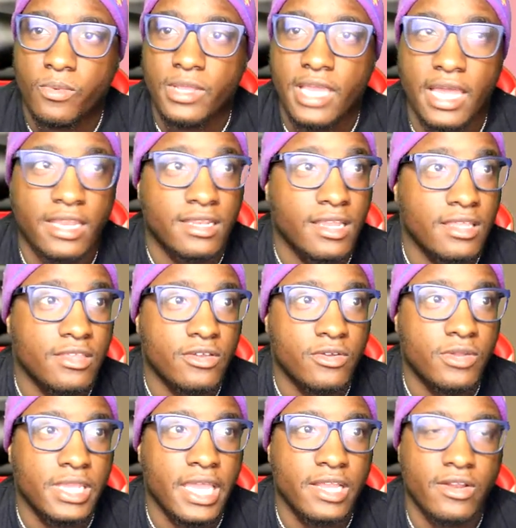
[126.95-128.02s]
we got another
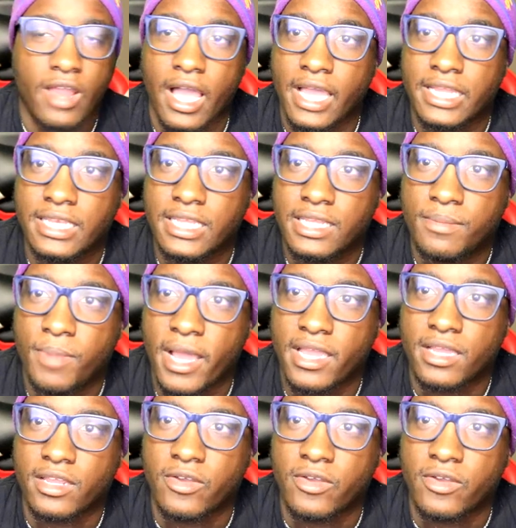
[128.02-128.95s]
creator ID by a